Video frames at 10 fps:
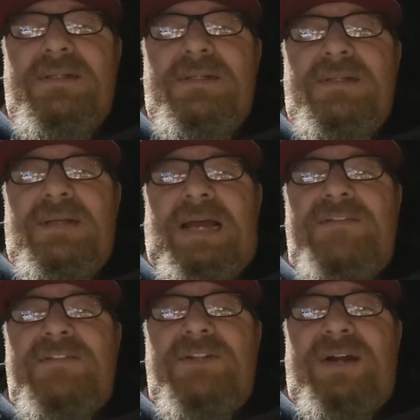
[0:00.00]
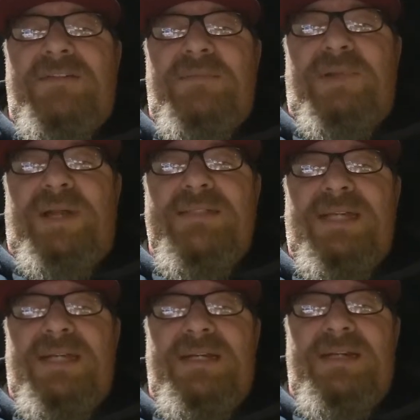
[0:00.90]
Have a driver
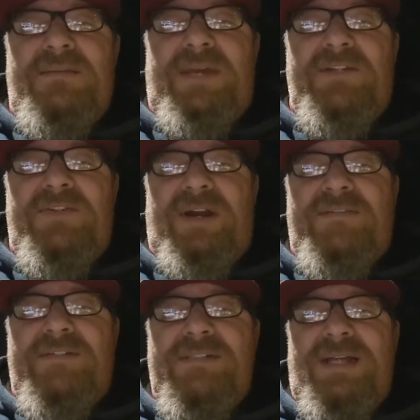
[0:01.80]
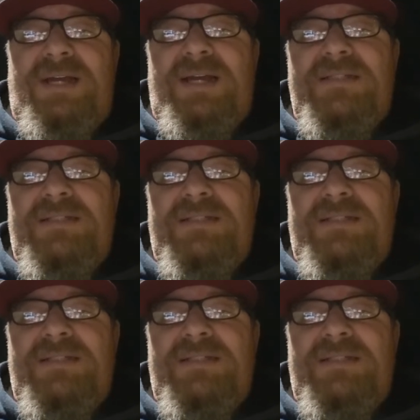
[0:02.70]
blindsided into my driver's side,